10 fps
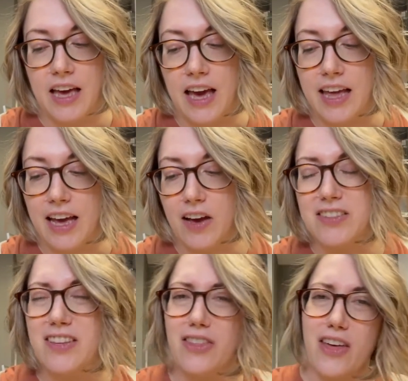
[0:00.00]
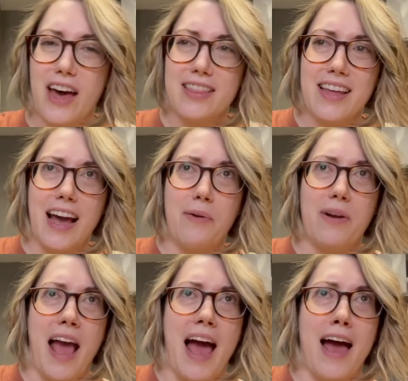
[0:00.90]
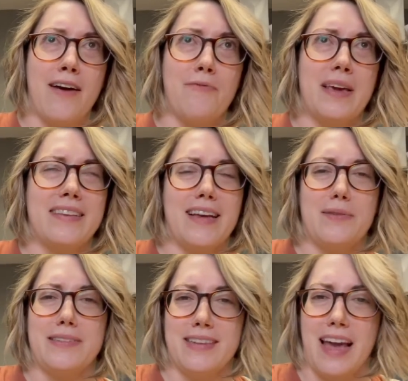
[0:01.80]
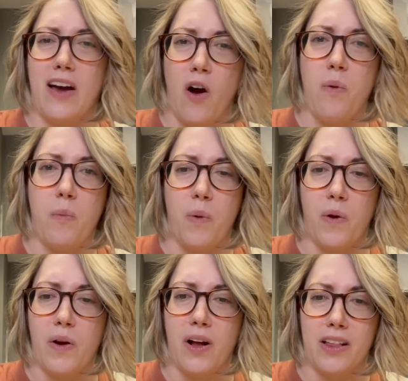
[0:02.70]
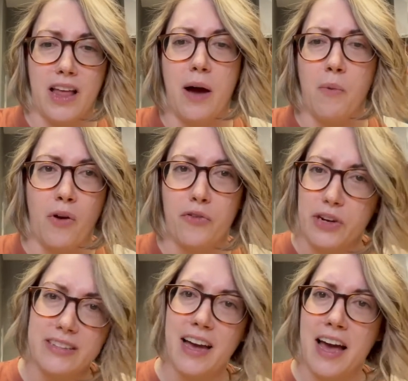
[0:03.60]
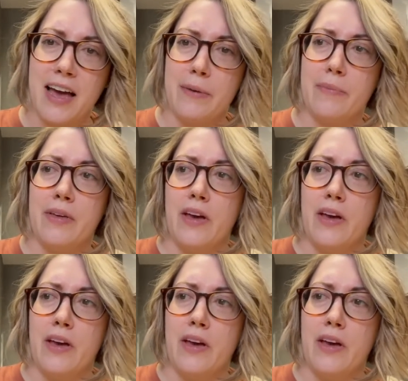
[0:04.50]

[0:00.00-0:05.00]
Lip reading: And I also thought that I would have, because I was staying home more, a lot more free time,